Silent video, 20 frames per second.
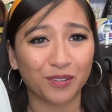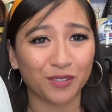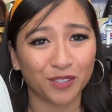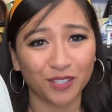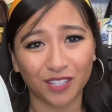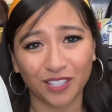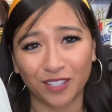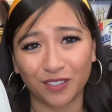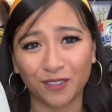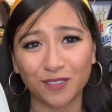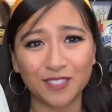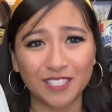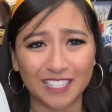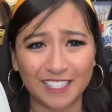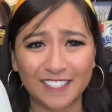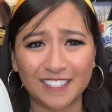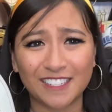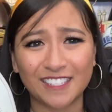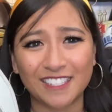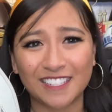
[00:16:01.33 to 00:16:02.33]
or a little
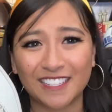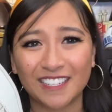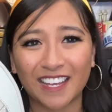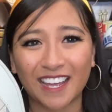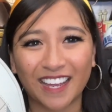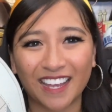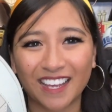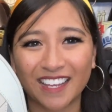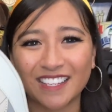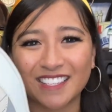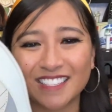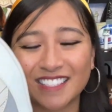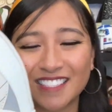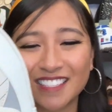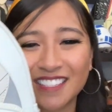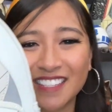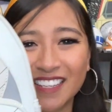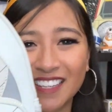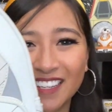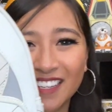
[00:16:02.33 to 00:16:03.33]
dingy, I
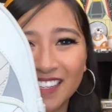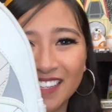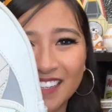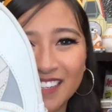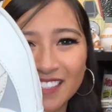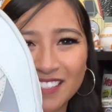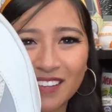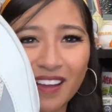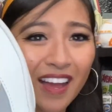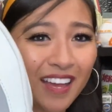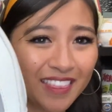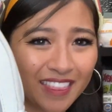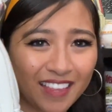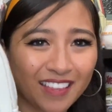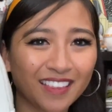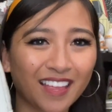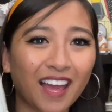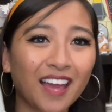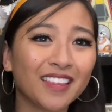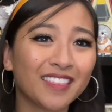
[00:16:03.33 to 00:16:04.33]
guess. So I
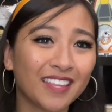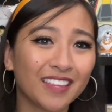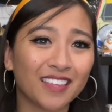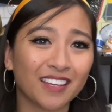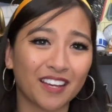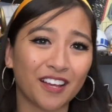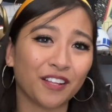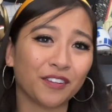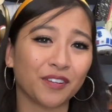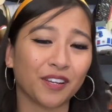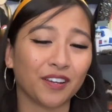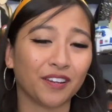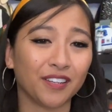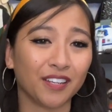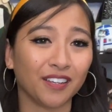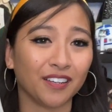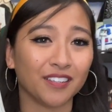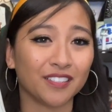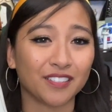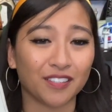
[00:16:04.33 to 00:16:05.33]
think the coloring on
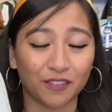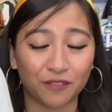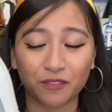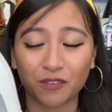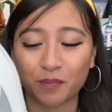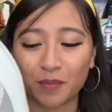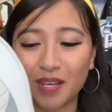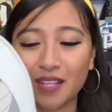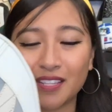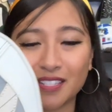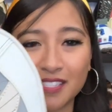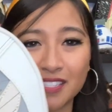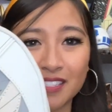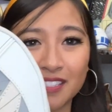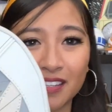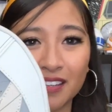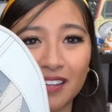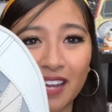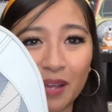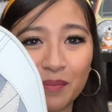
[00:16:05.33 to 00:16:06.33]
here is good. For me, this is
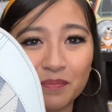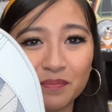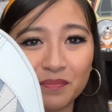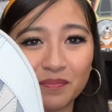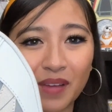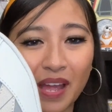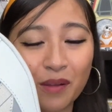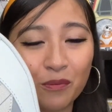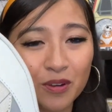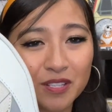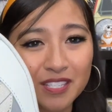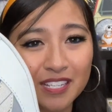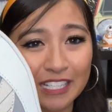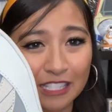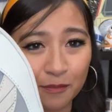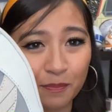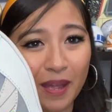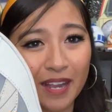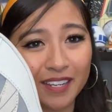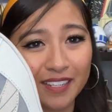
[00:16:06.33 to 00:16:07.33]
good. I was
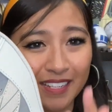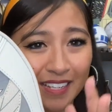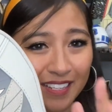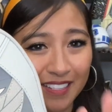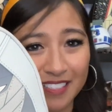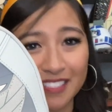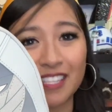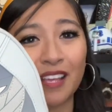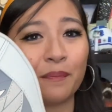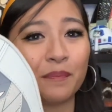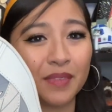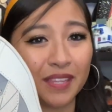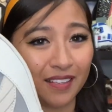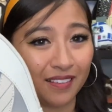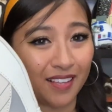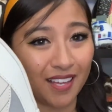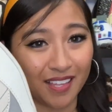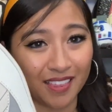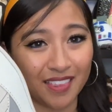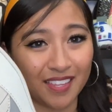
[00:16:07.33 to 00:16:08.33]
expecting something
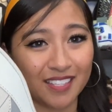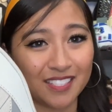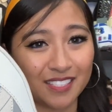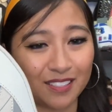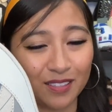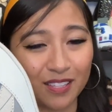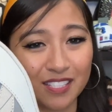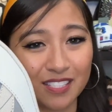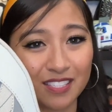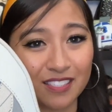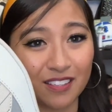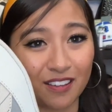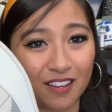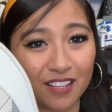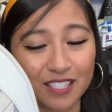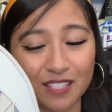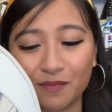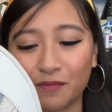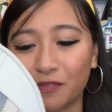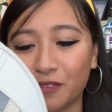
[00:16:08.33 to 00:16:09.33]
like this, so this is
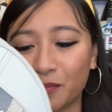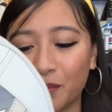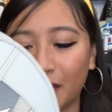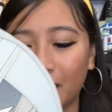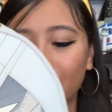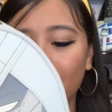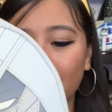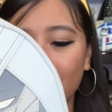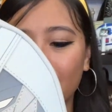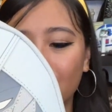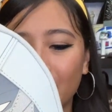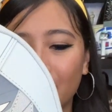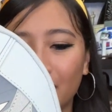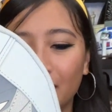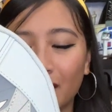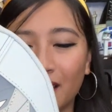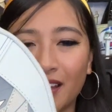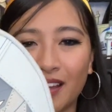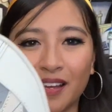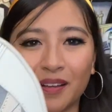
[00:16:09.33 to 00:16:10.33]
awesome for me.
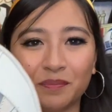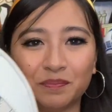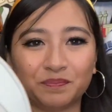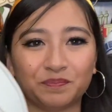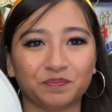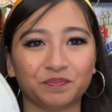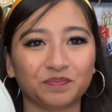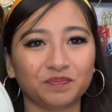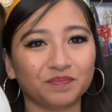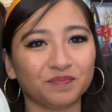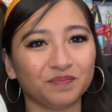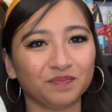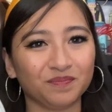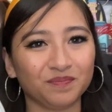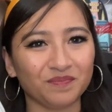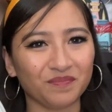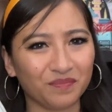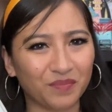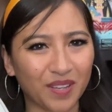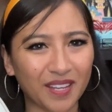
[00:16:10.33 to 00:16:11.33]

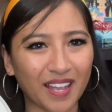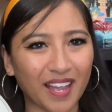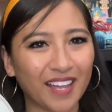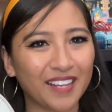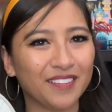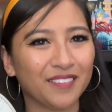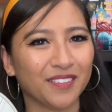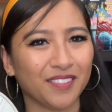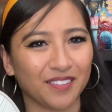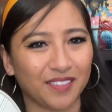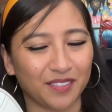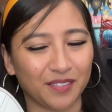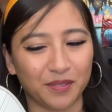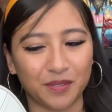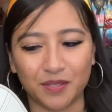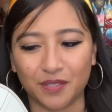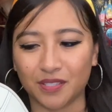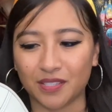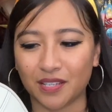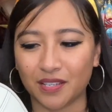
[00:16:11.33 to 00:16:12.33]
But yeah, I know that
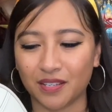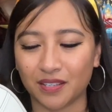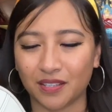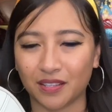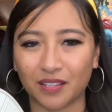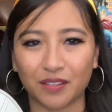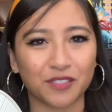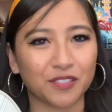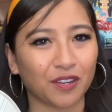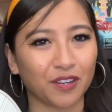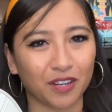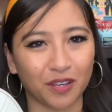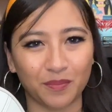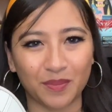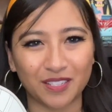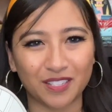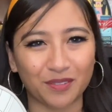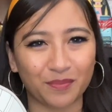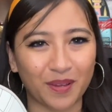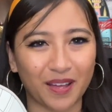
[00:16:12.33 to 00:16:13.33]
there's
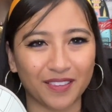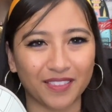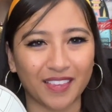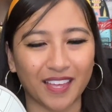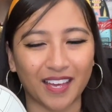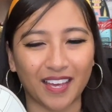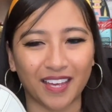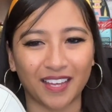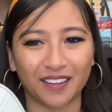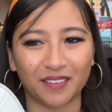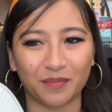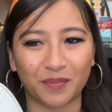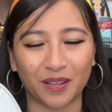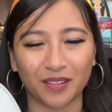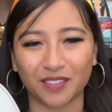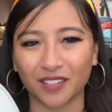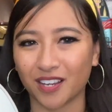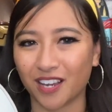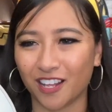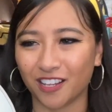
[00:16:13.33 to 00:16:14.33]
arguments about that,
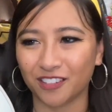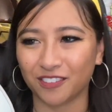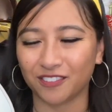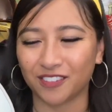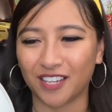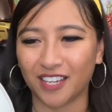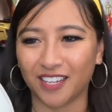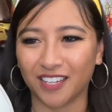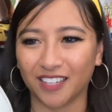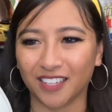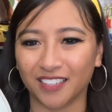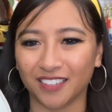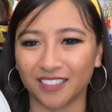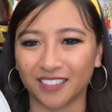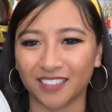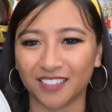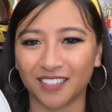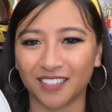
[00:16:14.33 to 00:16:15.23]
about the coloring, and